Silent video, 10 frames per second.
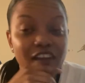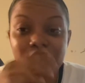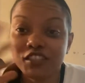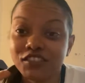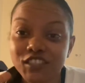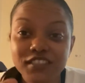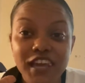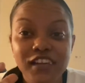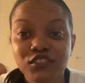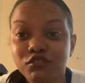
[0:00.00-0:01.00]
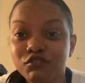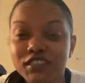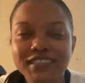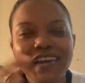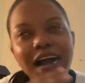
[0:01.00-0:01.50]
just as of
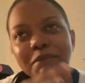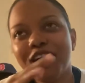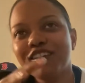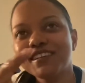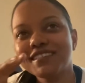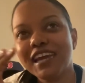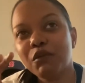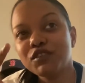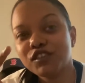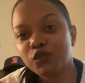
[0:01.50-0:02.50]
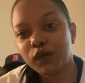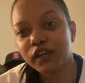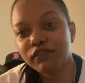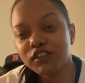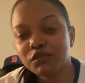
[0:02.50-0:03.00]
now, I'm not going to say I wasn't aware of this,